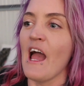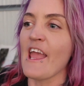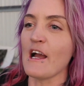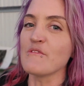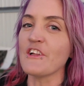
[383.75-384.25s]

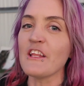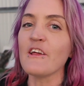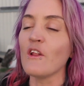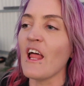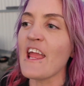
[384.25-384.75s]
it comes on a
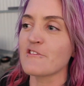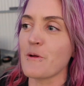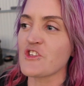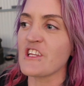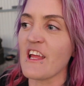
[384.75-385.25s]
little late,
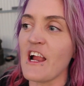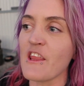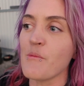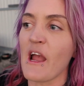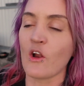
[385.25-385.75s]
especially down
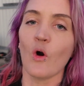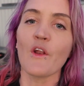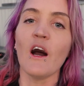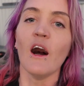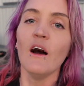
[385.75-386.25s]
in the back
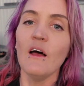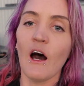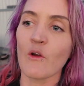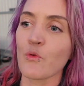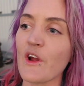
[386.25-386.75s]
corner.
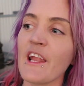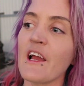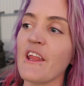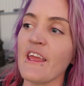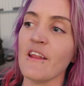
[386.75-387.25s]
I really
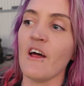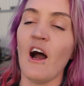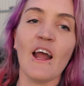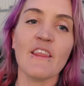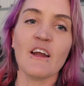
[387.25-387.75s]
got to get
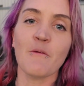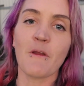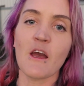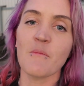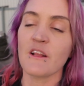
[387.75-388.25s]
behind the
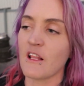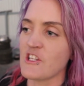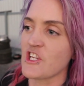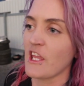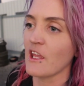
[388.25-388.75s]
RPM and
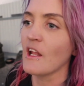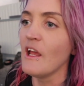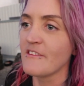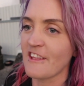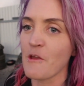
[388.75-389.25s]
clutch kick it
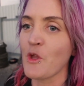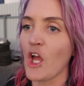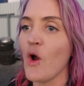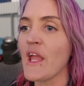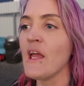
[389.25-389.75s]
to keep it
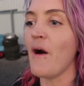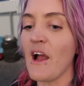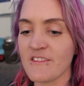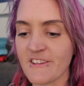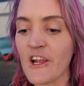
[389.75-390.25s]
going.
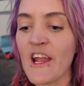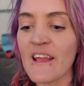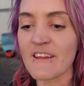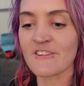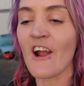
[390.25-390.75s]
But
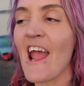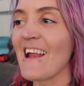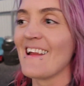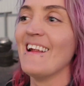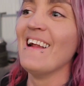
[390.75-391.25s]
steering is great.
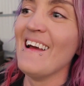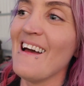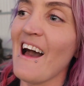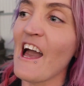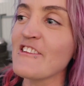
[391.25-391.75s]

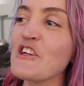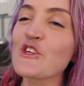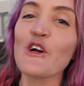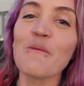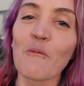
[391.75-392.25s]
As
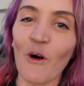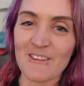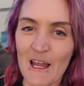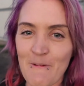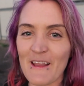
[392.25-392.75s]
usual, I'll be
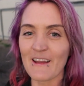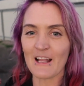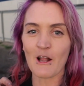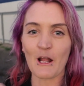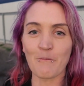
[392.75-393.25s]
wall tapping a